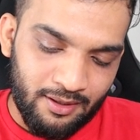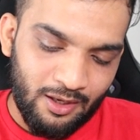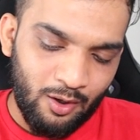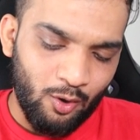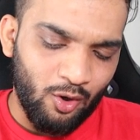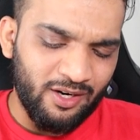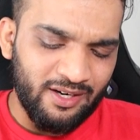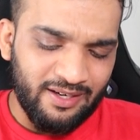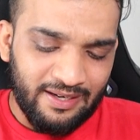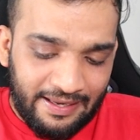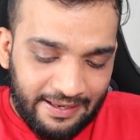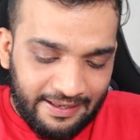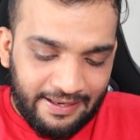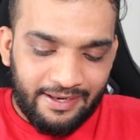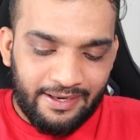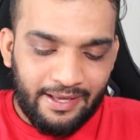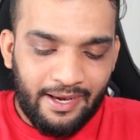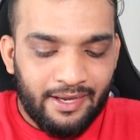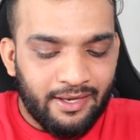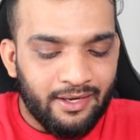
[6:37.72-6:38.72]
Now on a
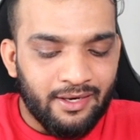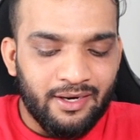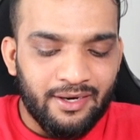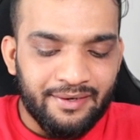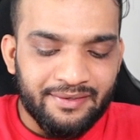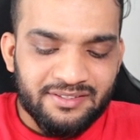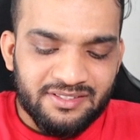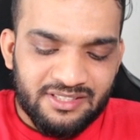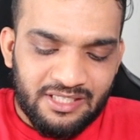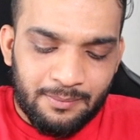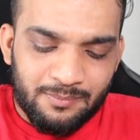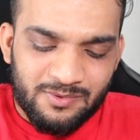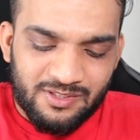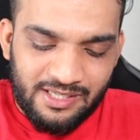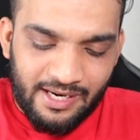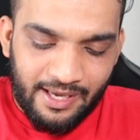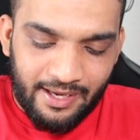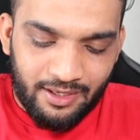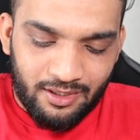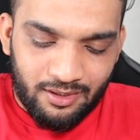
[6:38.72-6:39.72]
naked eye, it
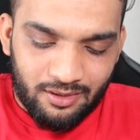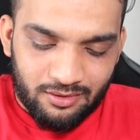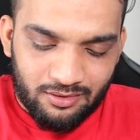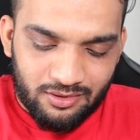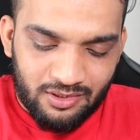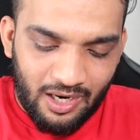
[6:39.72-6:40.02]
seems like